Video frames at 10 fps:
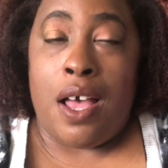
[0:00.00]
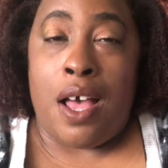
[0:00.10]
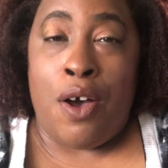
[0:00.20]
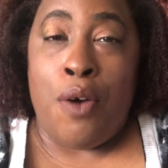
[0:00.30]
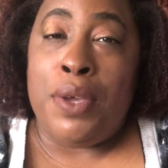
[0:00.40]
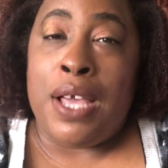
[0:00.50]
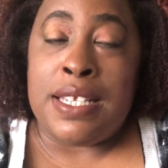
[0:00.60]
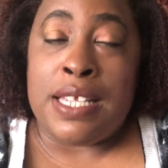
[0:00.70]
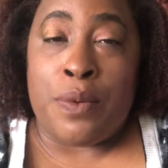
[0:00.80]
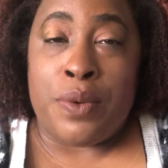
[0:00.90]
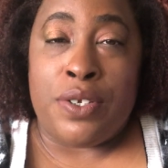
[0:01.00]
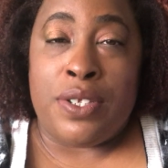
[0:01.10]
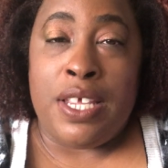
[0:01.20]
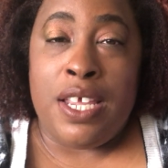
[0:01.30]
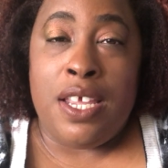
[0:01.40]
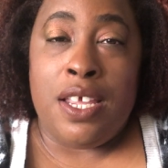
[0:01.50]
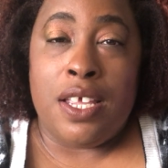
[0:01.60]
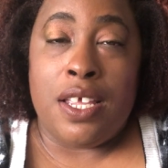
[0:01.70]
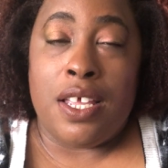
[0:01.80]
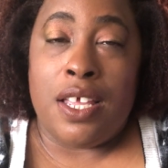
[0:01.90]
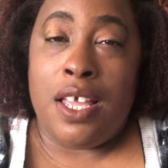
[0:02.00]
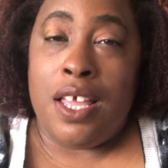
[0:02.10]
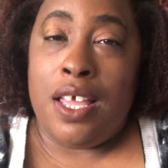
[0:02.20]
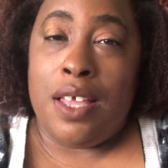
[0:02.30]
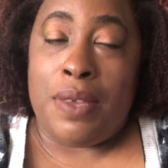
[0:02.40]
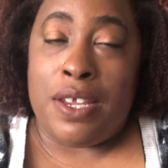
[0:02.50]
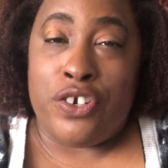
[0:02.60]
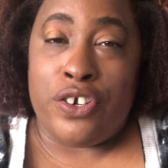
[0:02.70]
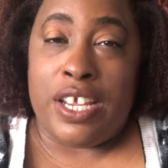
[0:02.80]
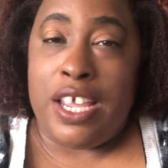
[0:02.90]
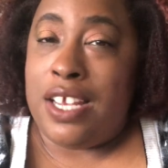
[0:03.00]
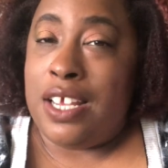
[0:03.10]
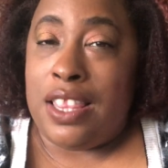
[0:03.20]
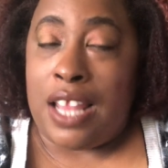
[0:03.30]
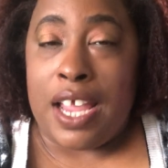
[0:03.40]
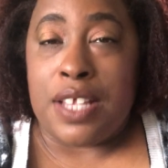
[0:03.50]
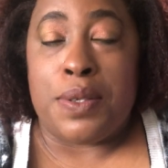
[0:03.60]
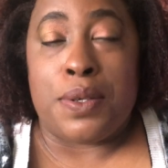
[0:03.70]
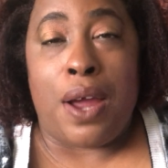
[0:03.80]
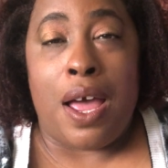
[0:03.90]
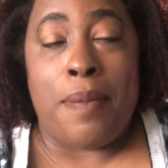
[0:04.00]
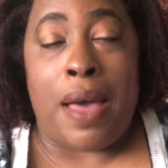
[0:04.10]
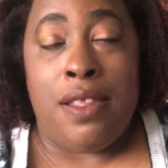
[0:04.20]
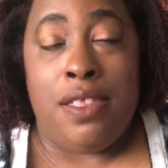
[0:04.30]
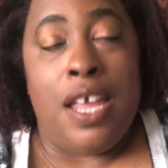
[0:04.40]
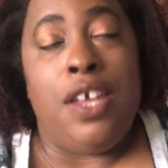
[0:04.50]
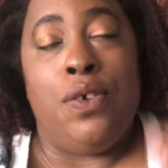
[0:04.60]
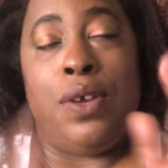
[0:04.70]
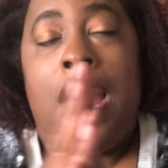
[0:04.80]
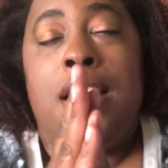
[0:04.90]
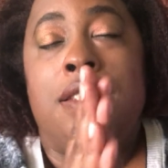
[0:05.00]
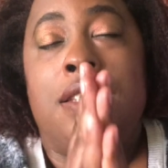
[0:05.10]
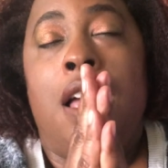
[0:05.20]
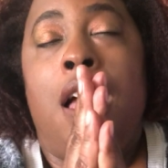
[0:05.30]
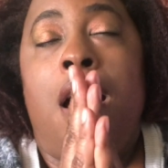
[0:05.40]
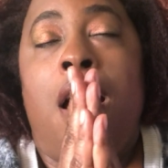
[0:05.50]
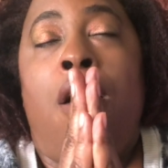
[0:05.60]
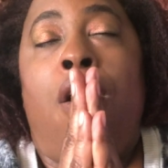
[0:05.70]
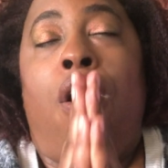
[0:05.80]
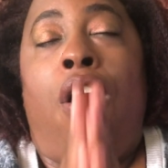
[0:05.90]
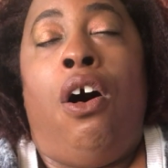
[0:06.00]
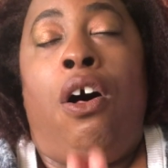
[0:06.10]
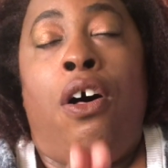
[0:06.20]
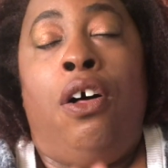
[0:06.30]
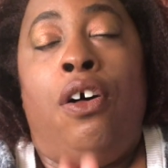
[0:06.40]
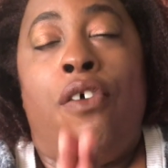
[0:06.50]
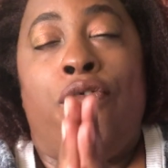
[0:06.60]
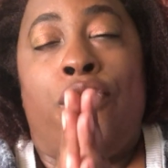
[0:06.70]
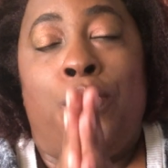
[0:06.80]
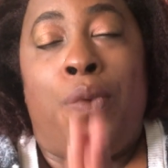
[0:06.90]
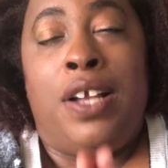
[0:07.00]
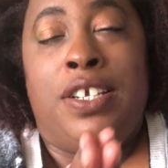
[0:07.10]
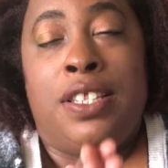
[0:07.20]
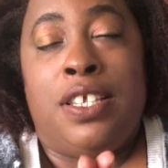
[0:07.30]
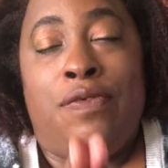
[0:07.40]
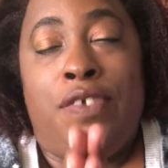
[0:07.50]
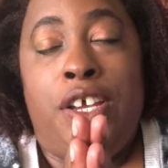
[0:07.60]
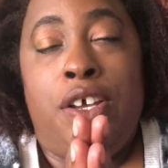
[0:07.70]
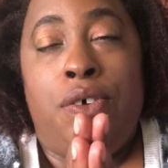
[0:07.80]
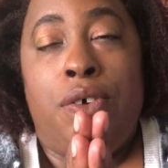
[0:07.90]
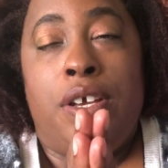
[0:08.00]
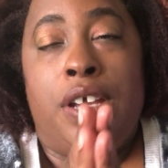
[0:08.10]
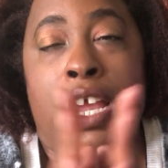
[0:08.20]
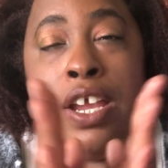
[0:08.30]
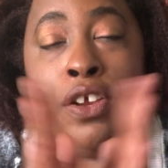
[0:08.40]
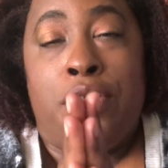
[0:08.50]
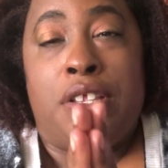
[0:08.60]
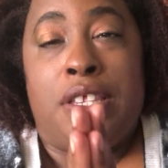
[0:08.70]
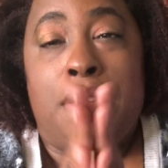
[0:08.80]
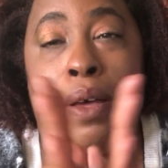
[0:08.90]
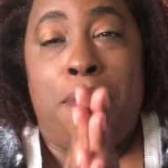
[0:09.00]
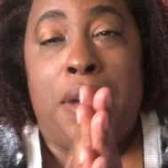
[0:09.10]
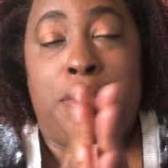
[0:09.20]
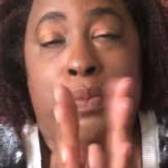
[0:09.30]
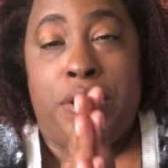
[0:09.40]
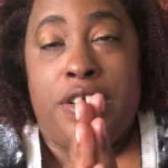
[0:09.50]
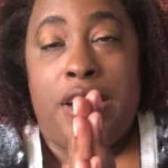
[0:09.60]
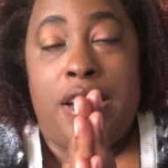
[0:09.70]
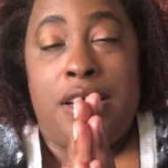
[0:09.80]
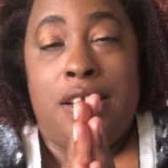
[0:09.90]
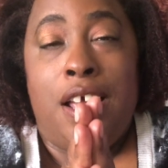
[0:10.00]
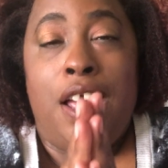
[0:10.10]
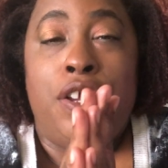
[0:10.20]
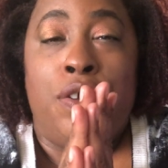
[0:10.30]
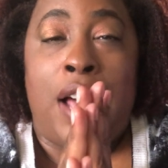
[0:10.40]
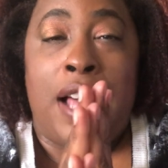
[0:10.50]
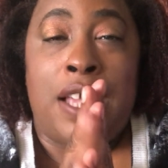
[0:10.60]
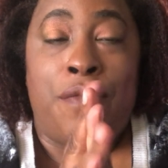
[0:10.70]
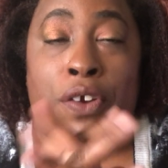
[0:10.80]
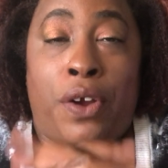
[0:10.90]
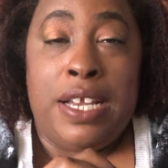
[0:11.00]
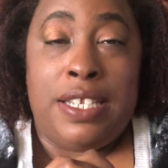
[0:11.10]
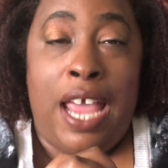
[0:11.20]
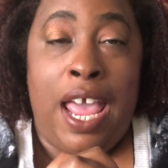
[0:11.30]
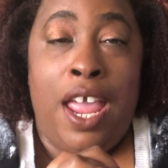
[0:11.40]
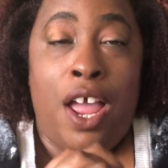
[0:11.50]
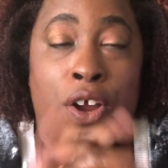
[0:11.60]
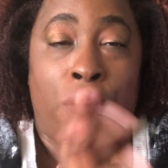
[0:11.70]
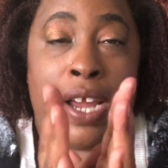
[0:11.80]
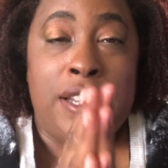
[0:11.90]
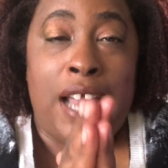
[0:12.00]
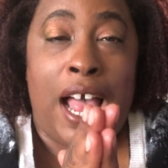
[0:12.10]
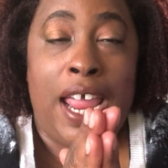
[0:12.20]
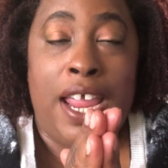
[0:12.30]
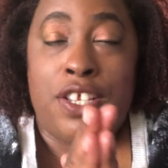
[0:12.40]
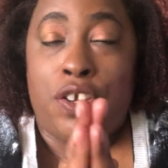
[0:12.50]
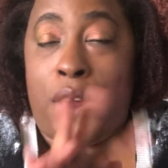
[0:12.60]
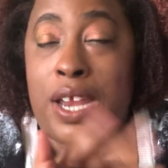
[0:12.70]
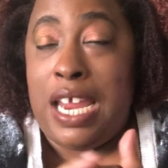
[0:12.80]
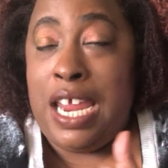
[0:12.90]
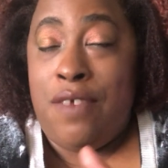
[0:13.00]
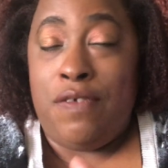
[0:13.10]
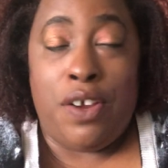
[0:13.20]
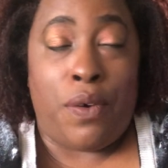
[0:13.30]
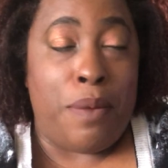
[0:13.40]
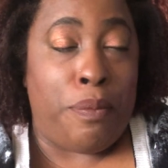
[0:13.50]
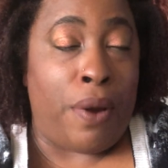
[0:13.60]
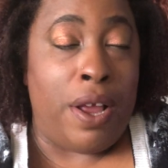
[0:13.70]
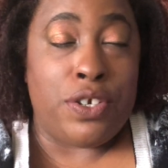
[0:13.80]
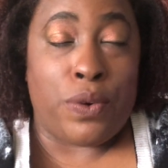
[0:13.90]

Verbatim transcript: I hope you guys like what you see. Make sure, again, like and subscribe. I thank you guys all for watching this video. It's much appreciated. You guys have a great day, a great night, a great evening, great brunch,